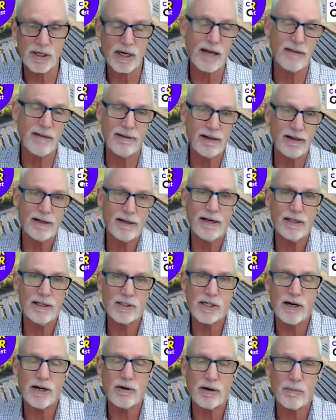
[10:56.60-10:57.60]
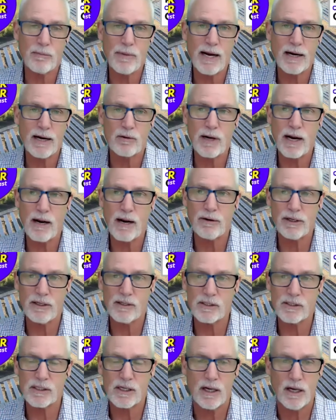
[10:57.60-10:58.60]
I think an engineering background
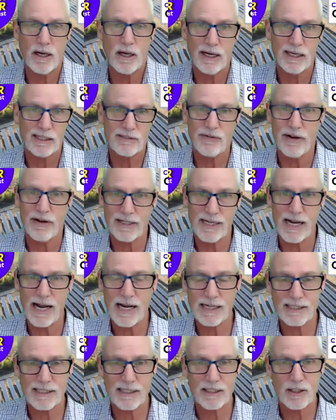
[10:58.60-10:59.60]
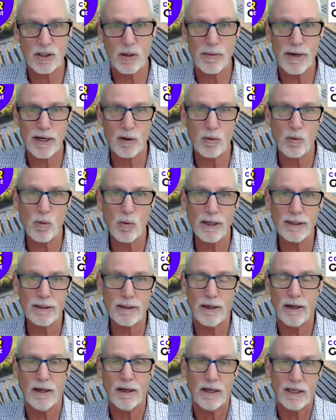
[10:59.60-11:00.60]
is fantastic no matter what
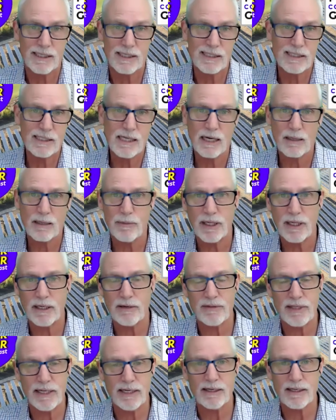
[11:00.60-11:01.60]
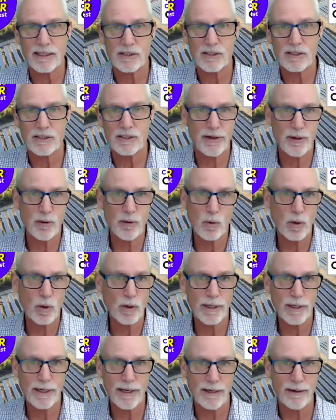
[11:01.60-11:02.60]
segment of the industry you
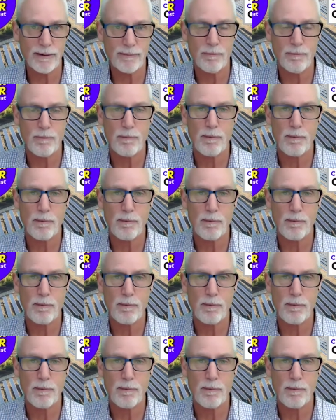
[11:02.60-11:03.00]
work in.